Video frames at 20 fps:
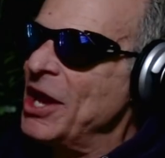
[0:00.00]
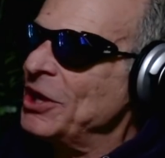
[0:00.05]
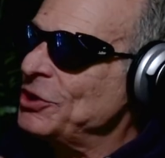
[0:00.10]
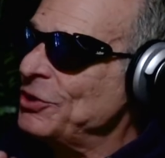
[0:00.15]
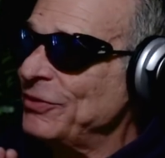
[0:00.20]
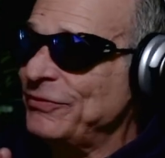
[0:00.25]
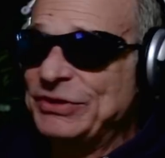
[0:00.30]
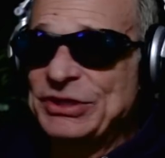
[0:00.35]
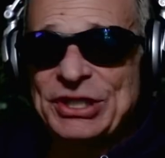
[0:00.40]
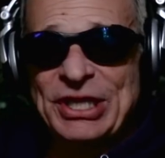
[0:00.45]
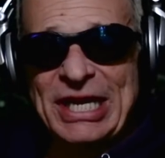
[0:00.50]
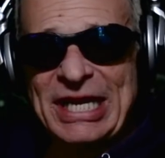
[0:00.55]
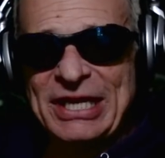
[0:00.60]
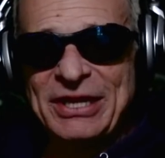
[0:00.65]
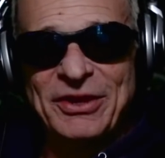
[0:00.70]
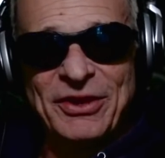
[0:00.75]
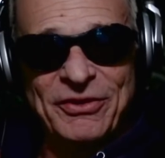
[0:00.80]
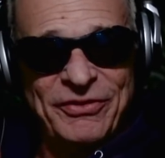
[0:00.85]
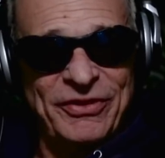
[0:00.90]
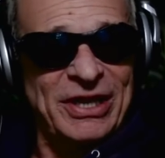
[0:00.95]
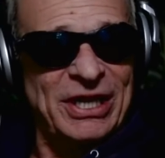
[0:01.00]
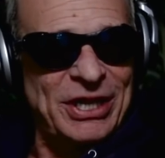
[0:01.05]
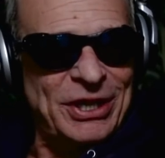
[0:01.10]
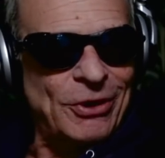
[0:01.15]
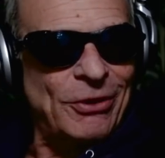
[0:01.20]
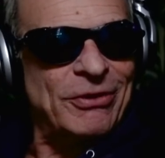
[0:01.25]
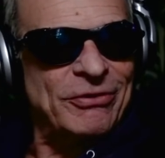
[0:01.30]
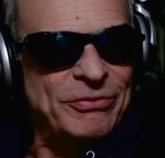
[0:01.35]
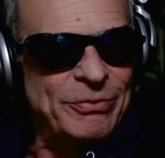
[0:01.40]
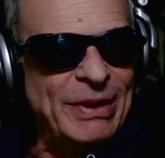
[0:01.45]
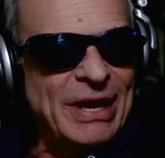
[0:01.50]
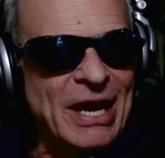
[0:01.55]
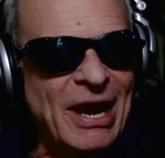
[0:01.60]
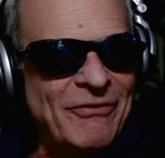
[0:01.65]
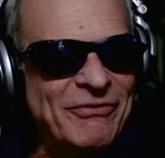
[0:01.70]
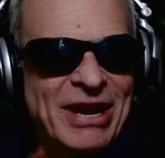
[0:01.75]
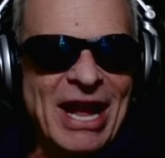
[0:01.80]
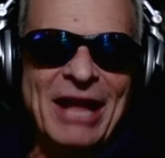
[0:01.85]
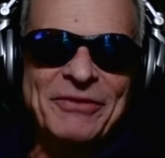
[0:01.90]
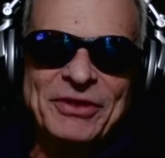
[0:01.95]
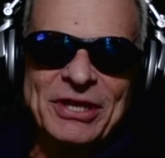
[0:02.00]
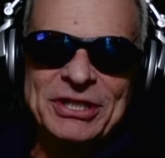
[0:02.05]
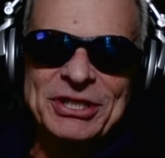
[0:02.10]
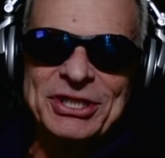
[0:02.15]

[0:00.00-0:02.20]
You've seen the video of me. I've got the